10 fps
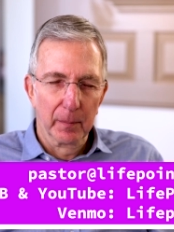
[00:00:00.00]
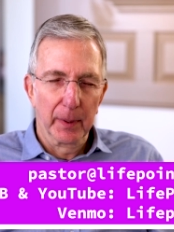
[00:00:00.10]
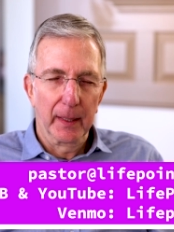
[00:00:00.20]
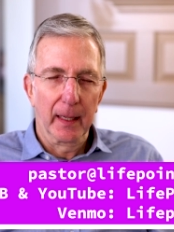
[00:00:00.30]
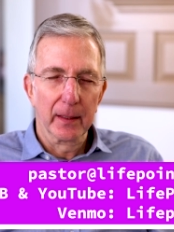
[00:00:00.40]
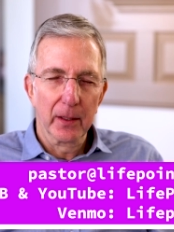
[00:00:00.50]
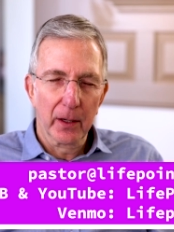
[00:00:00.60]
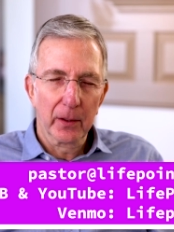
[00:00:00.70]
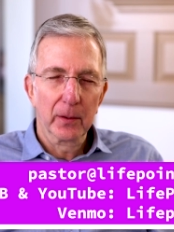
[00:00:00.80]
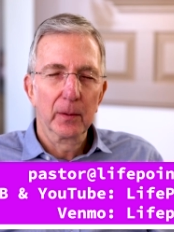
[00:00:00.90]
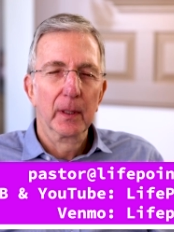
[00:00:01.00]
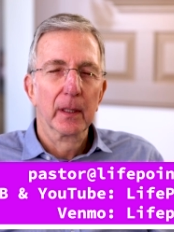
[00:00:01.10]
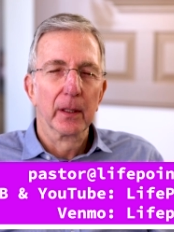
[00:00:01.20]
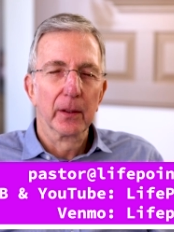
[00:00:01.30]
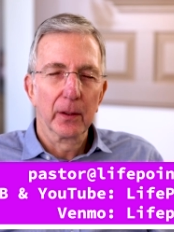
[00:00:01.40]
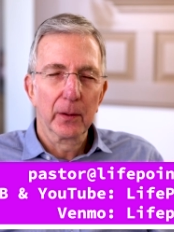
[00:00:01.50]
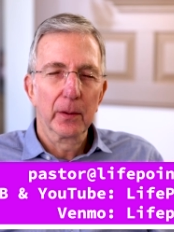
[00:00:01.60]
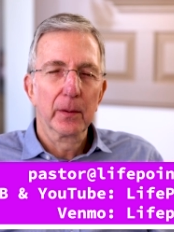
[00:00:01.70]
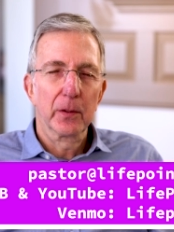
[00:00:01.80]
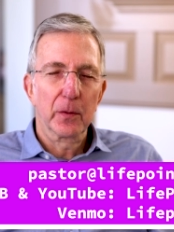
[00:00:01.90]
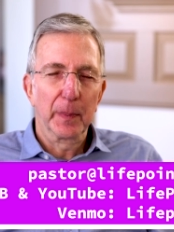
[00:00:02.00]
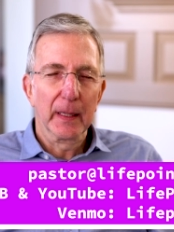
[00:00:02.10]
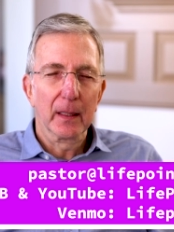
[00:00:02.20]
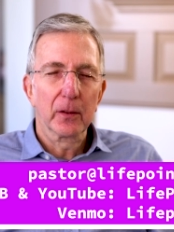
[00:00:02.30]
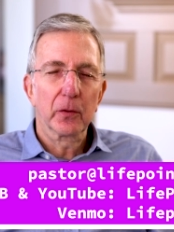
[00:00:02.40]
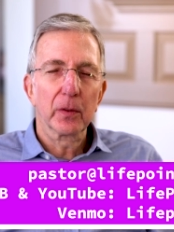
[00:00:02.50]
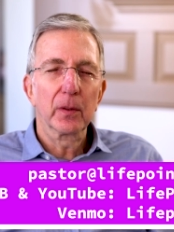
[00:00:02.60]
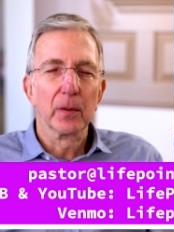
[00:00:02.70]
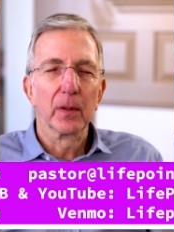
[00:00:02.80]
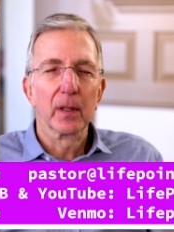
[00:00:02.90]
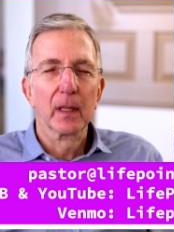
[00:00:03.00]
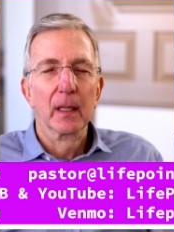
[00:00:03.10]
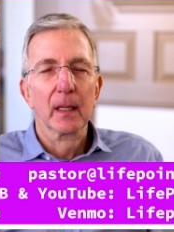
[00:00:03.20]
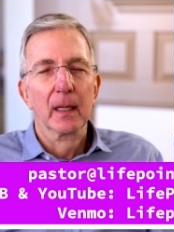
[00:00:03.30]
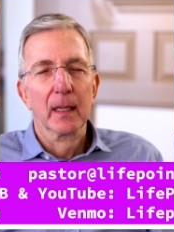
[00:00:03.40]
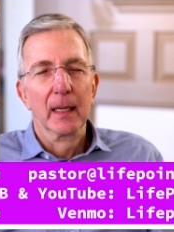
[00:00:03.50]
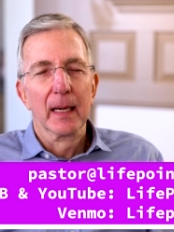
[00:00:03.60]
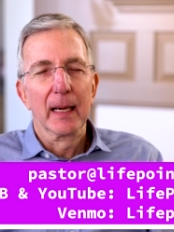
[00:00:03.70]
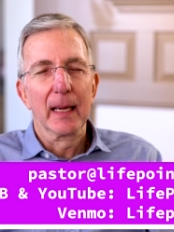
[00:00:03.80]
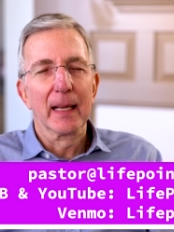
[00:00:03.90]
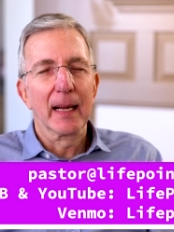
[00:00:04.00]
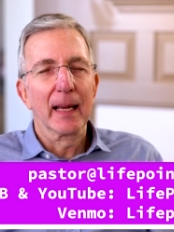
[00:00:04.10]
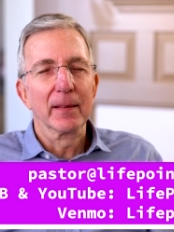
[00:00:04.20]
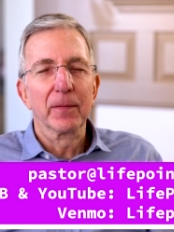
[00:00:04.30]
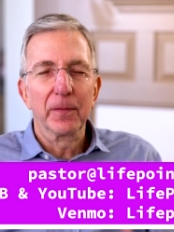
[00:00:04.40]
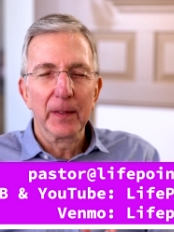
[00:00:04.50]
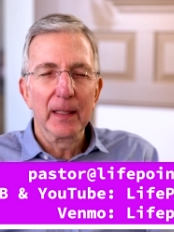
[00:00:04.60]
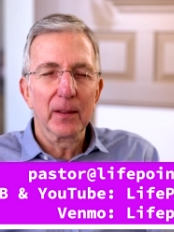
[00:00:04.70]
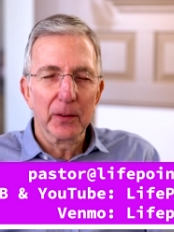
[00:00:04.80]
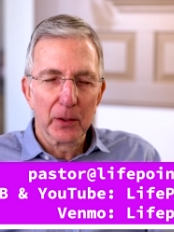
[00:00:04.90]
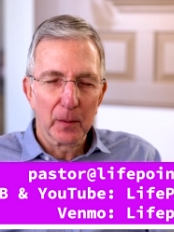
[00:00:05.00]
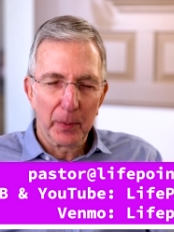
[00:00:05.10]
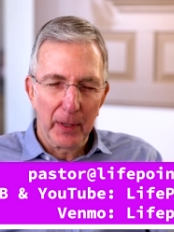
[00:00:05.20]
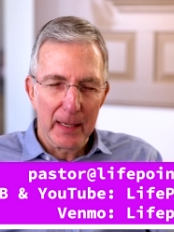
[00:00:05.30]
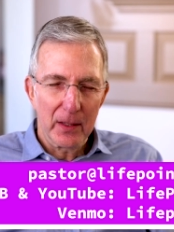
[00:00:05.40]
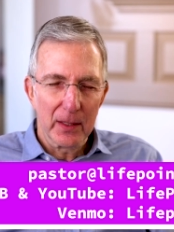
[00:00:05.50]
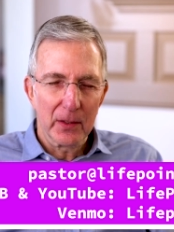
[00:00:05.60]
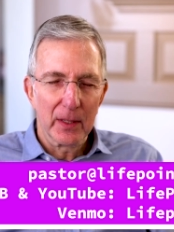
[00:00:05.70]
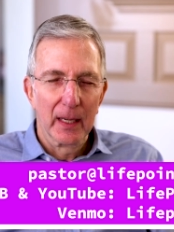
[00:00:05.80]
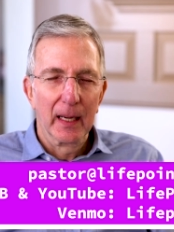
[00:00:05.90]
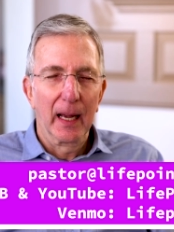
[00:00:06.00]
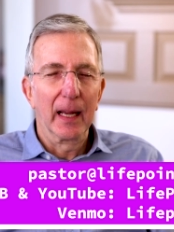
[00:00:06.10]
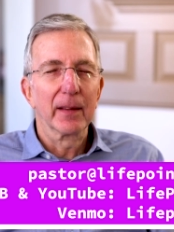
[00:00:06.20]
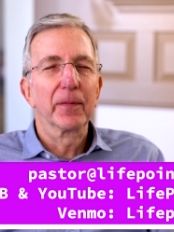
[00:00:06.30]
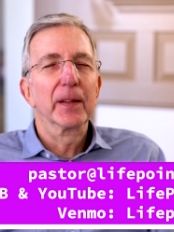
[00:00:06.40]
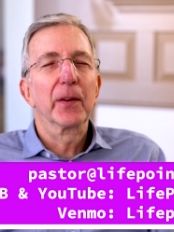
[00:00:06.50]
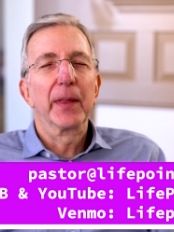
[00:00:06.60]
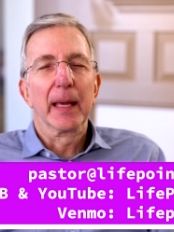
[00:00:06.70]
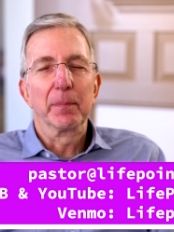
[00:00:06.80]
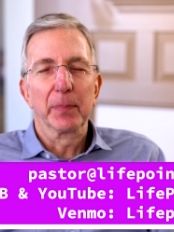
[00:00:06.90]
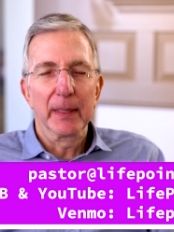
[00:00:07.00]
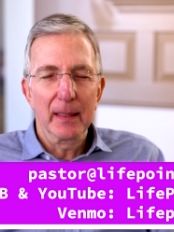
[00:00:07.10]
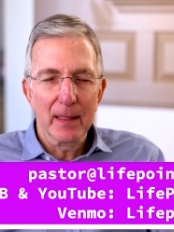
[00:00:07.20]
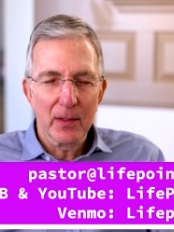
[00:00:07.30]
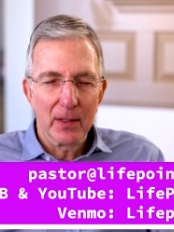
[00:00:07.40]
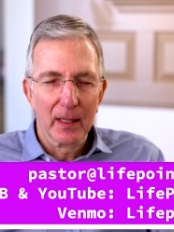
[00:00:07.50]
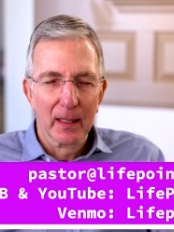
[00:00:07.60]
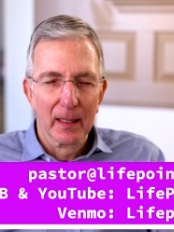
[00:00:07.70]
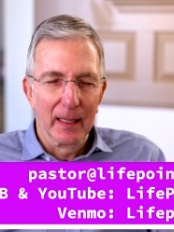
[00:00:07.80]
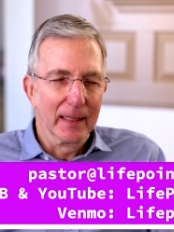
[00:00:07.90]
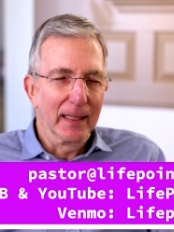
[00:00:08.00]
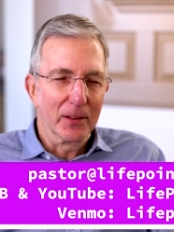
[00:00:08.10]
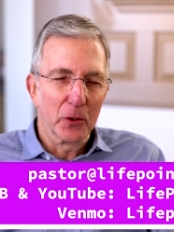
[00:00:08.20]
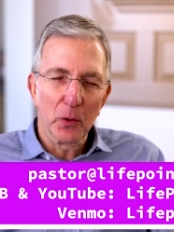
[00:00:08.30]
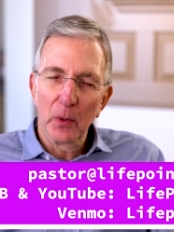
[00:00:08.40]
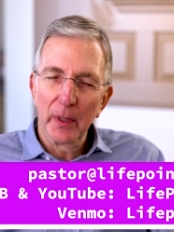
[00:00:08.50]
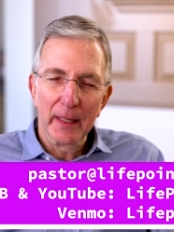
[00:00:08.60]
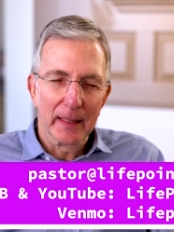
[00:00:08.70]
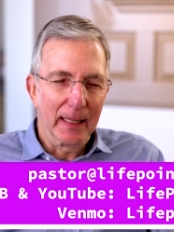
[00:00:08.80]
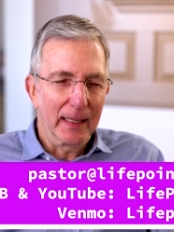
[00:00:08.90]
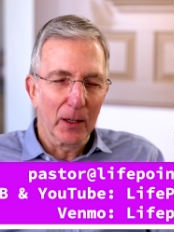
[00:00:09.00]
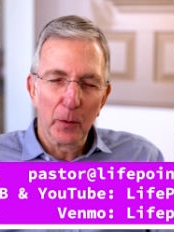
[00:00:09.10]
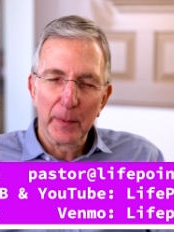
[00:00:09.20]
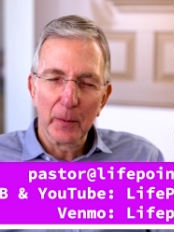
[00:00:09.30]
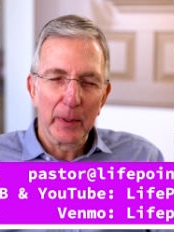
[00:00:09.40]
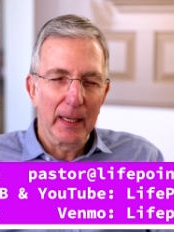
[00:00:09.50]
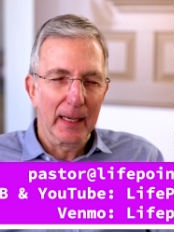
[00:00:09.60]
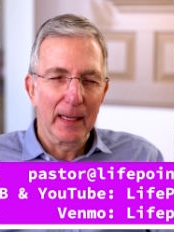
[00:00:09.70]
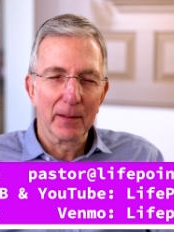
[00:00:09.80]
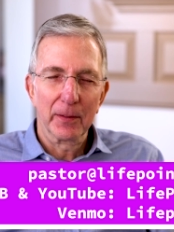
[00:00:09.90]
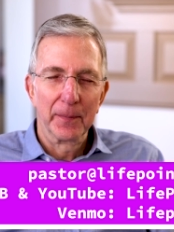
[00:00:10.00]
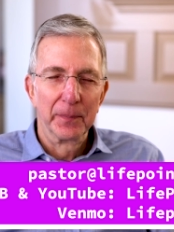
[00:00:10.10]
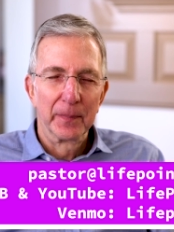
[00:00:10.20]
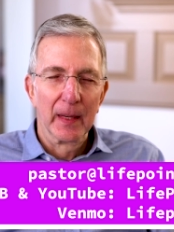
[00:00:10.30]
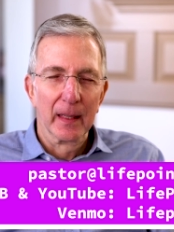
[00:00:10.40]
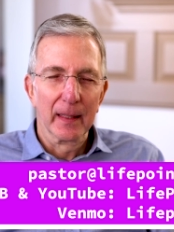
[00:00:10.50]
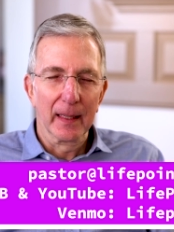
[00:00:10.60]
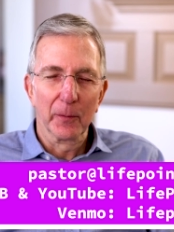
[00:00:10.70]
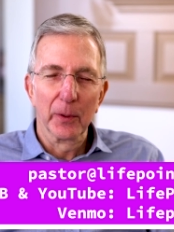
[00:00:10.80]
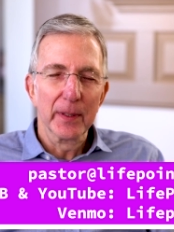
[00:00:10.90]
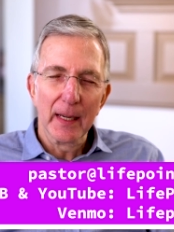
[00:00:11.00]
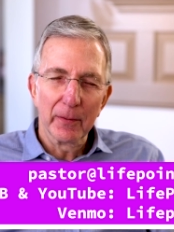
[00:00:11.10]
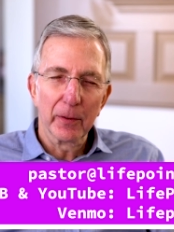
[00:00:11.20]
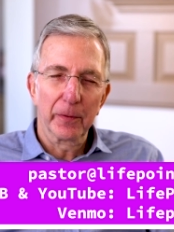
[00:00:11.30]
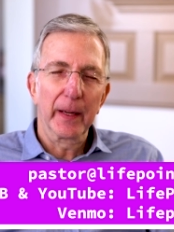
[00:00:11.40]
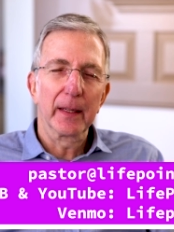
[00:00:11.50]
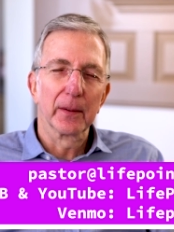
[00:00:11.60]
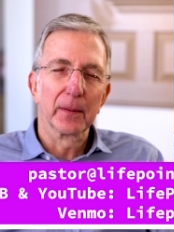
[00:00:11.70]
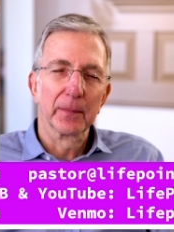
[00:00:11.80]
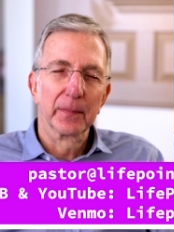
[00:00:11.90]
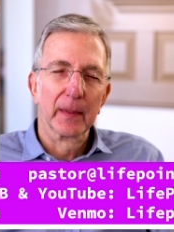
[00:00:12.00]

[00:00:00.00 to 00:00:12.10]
but I know you speak truth. And I feel your presence. I feel that peace and that joy and that hope that we have that it will never fail